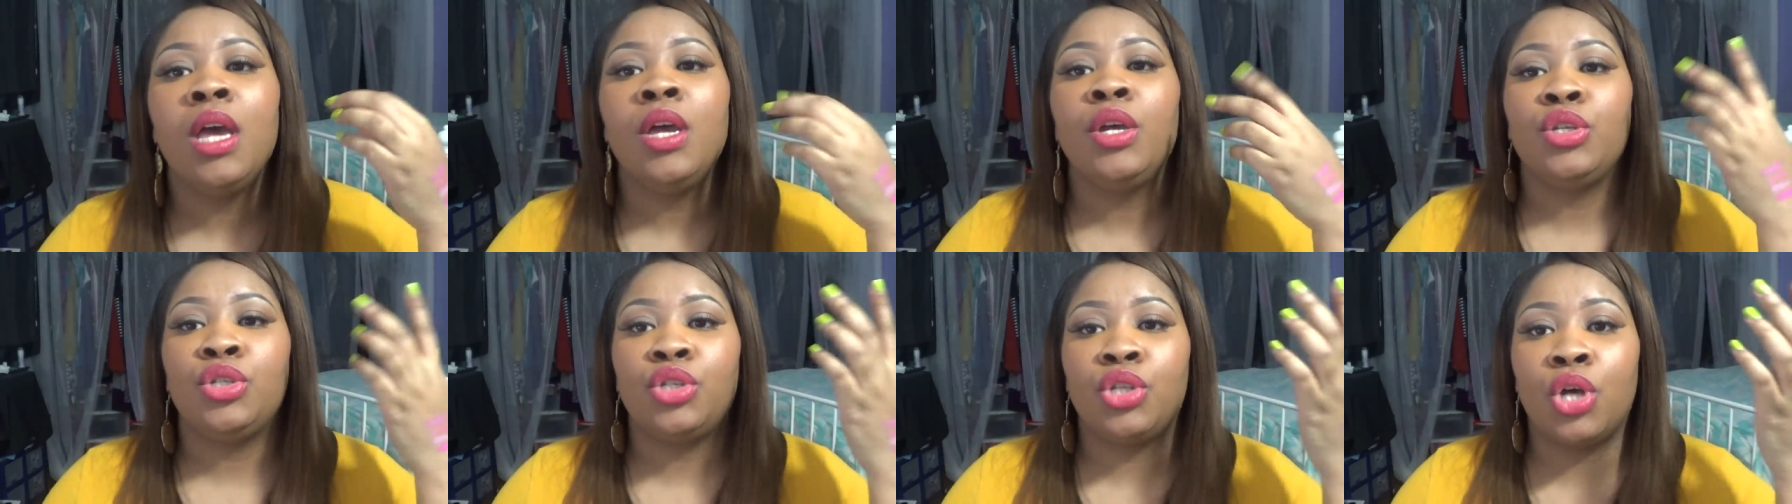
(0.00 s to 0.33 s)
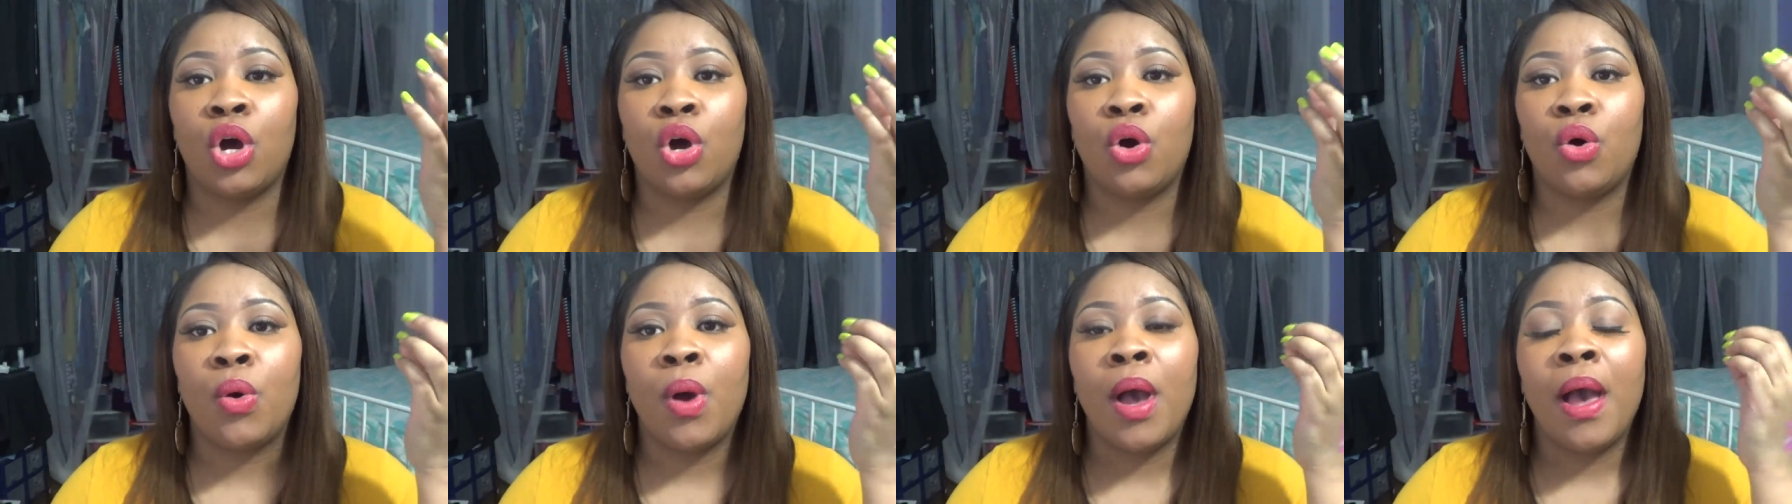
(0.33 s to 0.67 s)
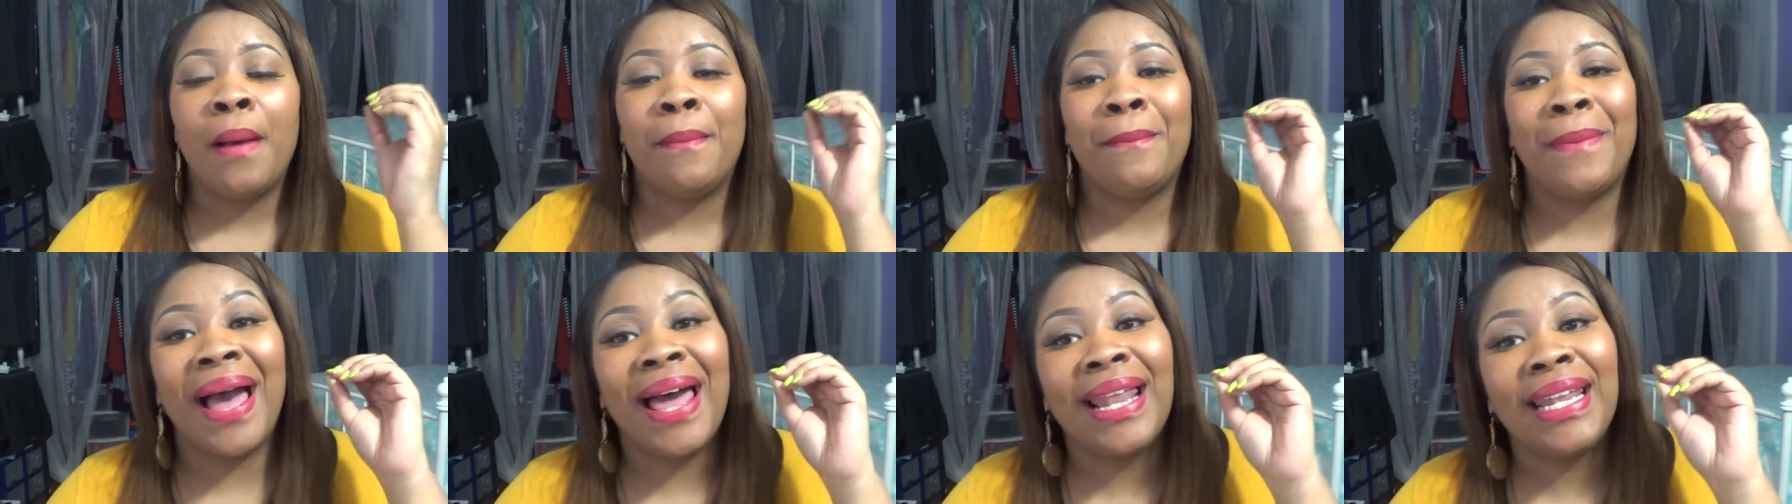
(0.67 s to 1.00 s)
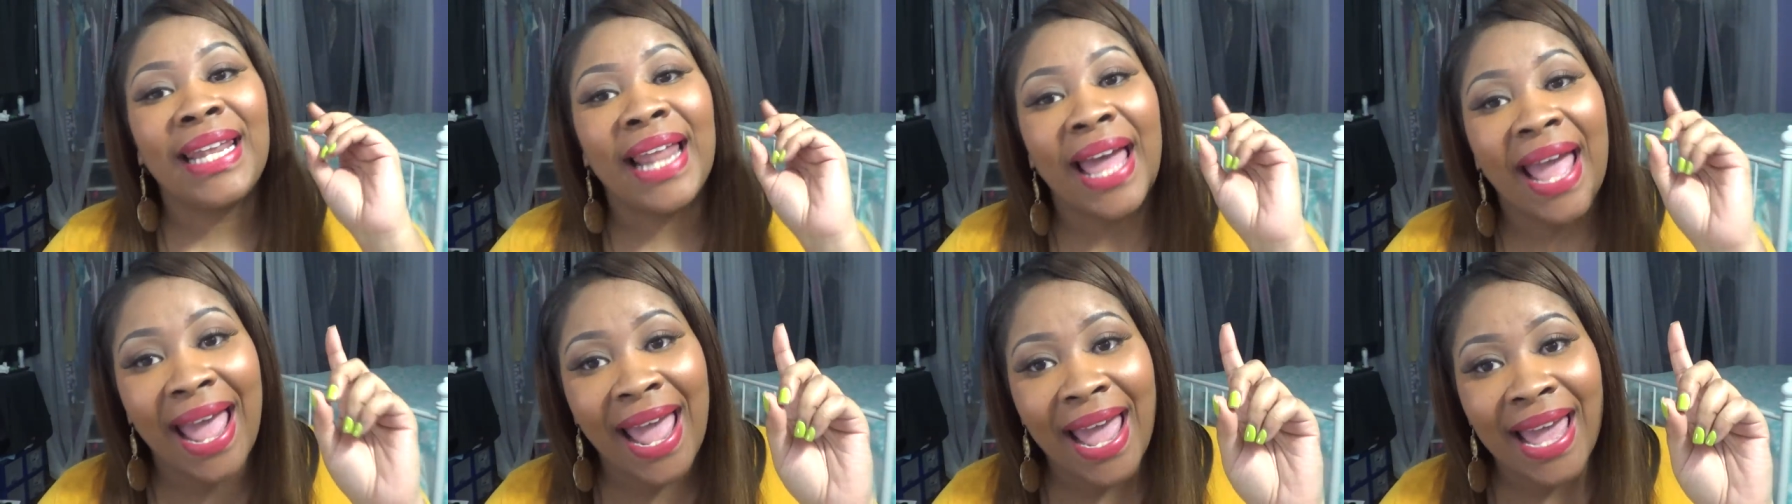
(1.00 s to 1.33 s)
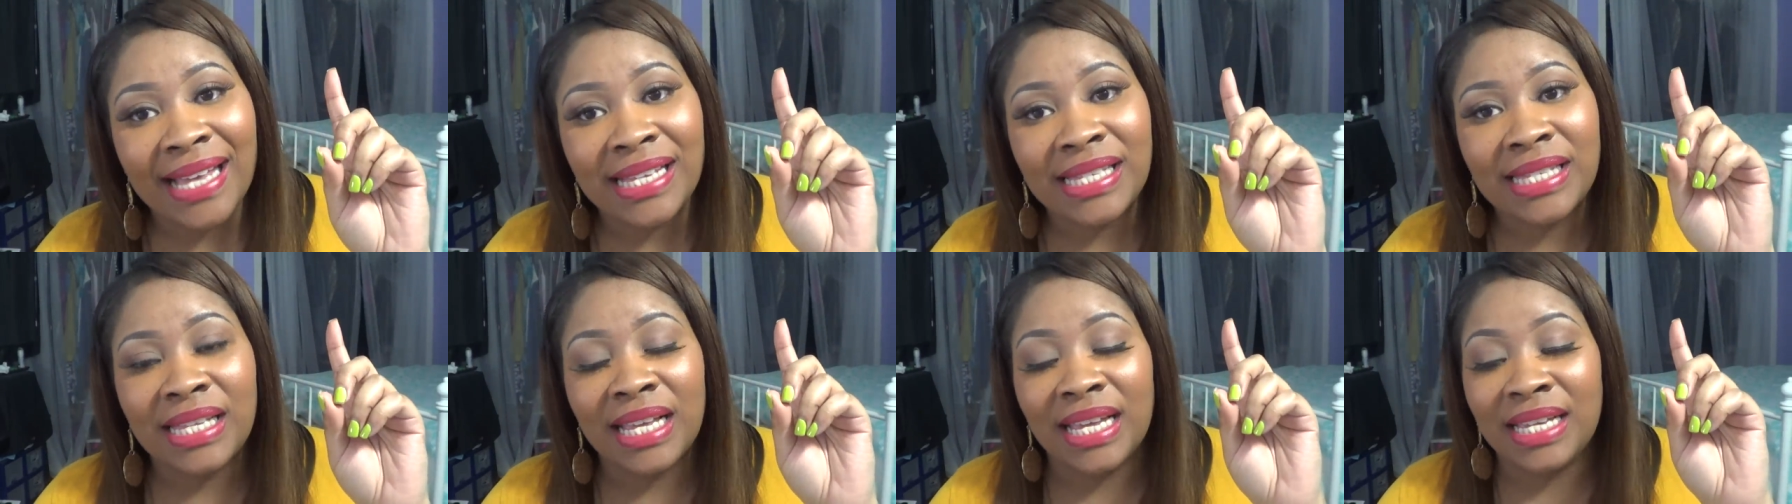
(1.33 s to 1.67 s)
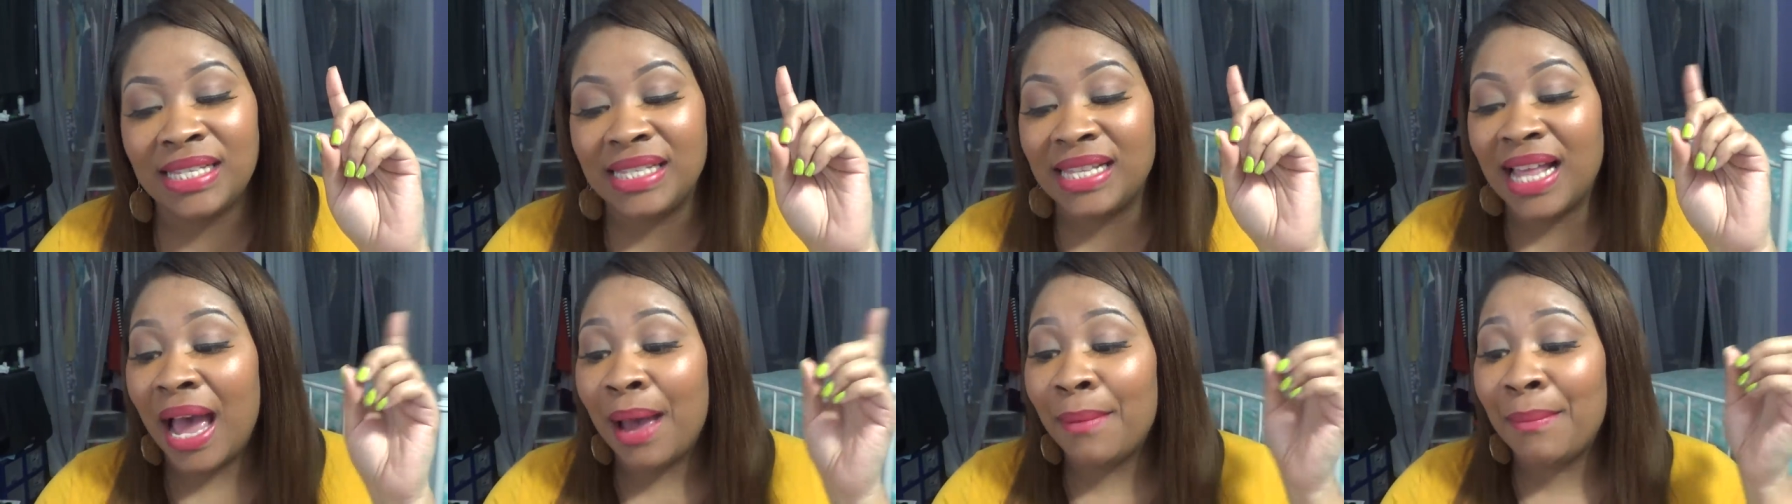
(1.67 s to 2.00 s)
So my last
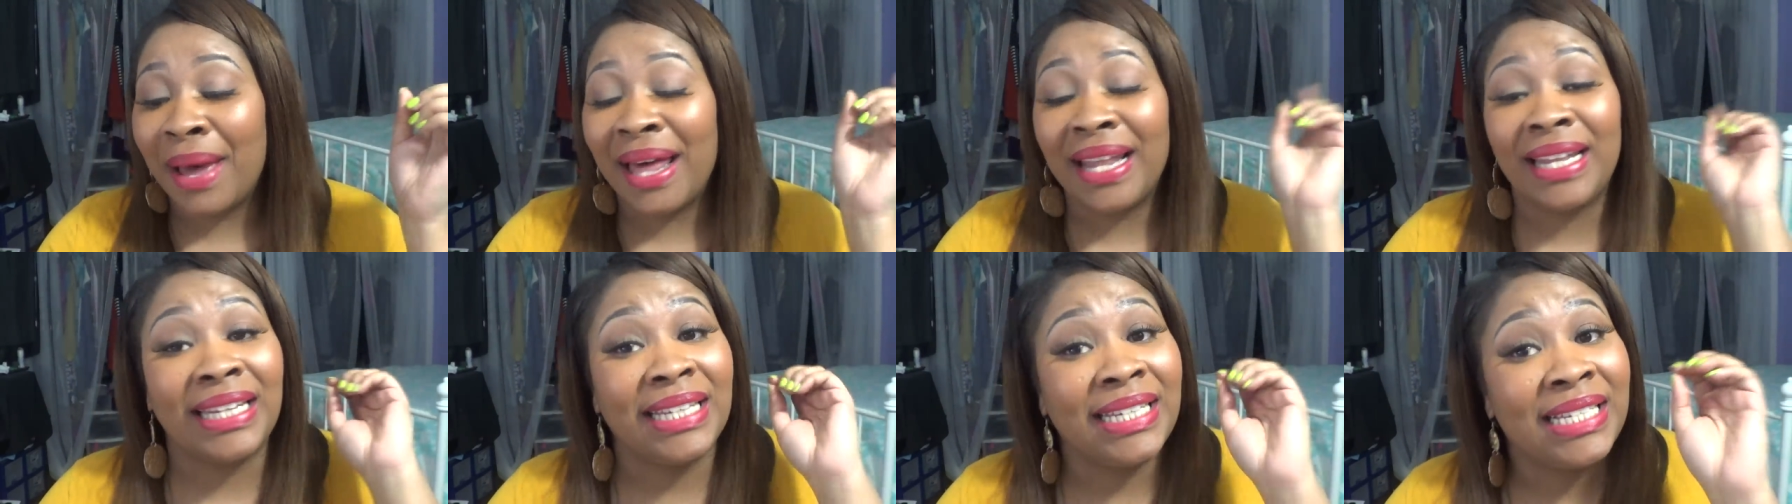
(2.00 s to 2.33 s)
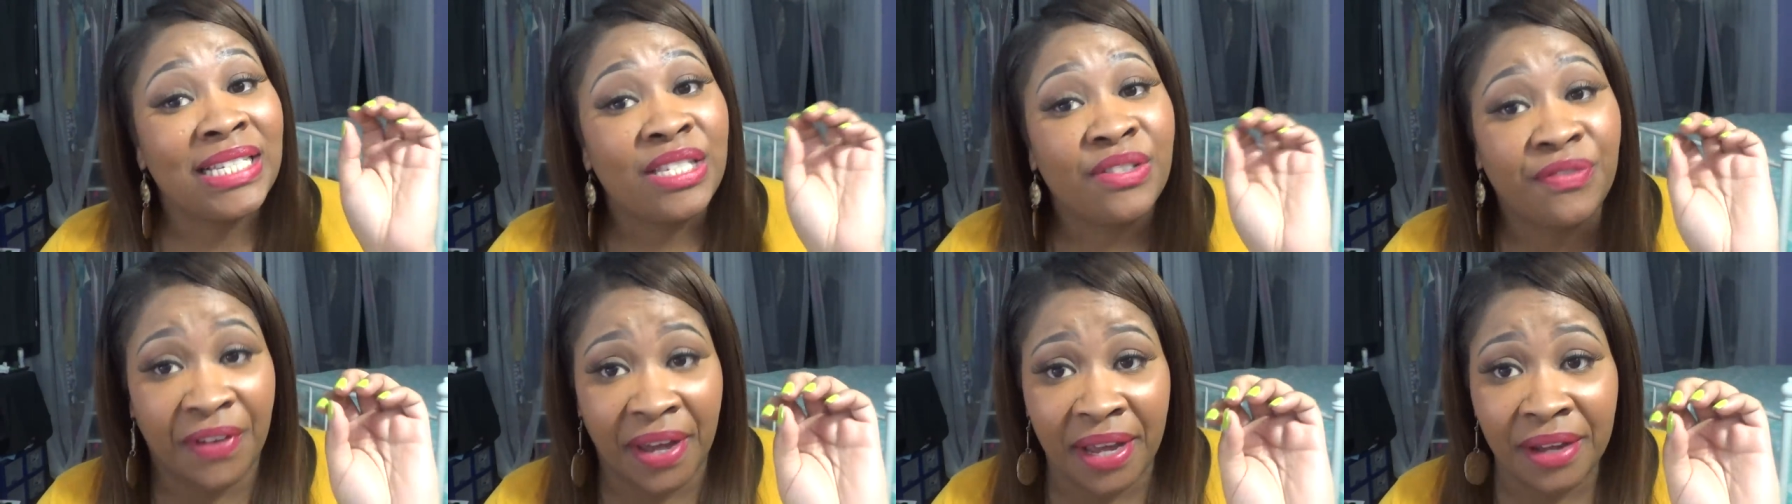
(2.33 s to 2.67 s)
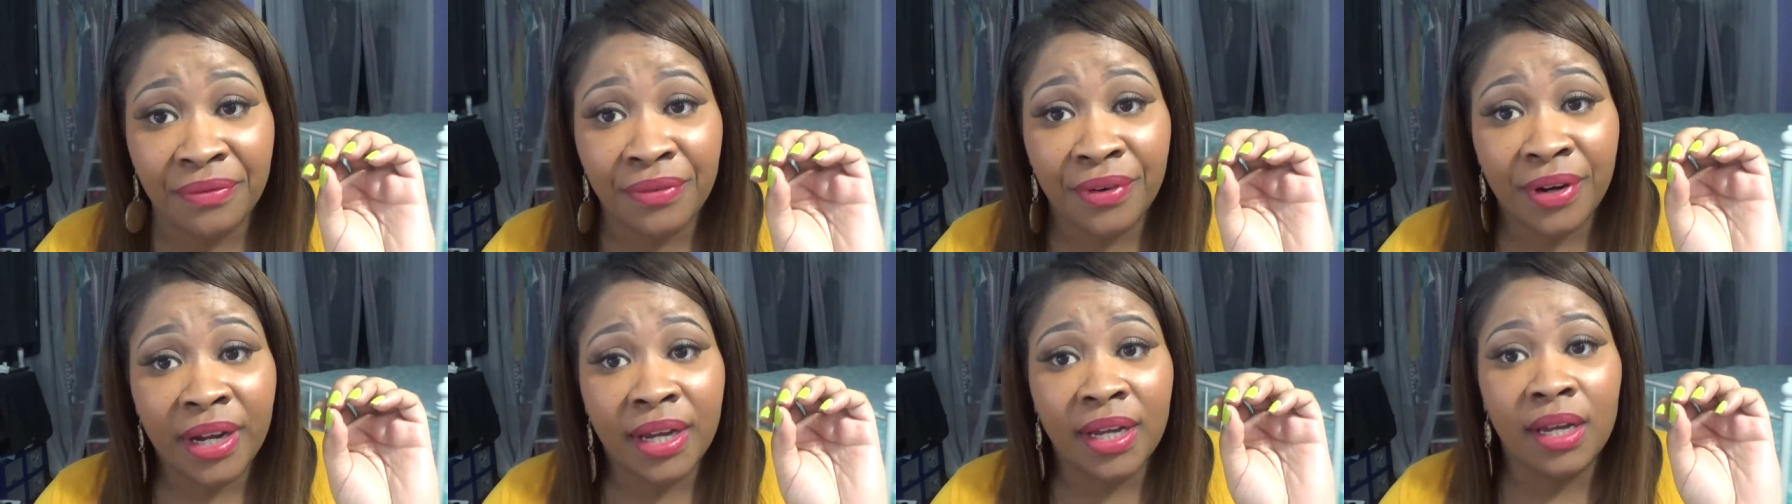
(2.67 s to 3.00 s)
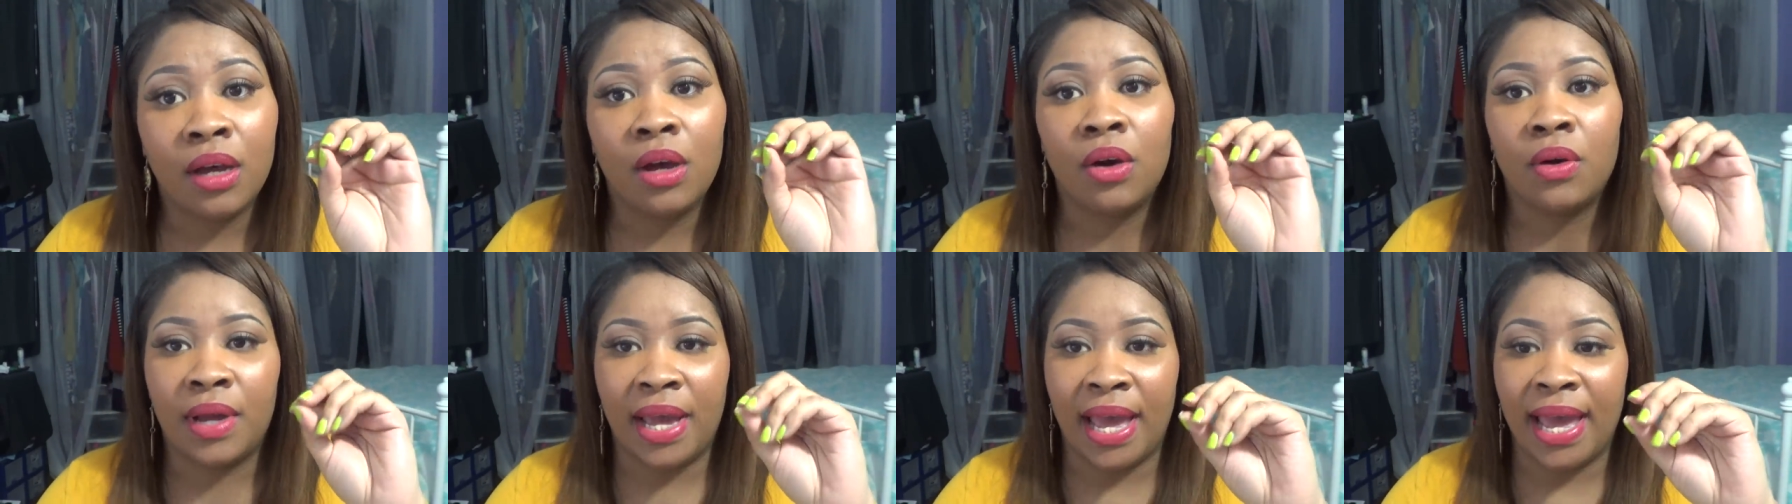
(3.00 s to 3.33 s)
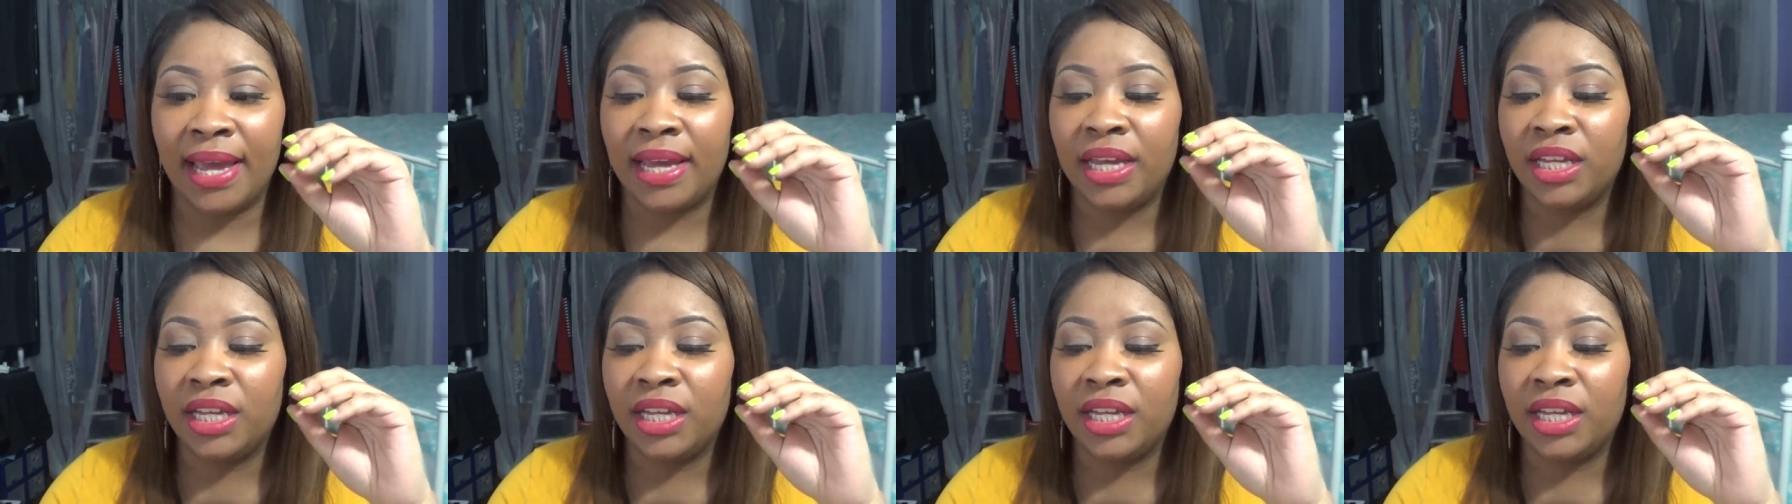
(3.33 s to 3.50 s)
is not my least favorite, okay?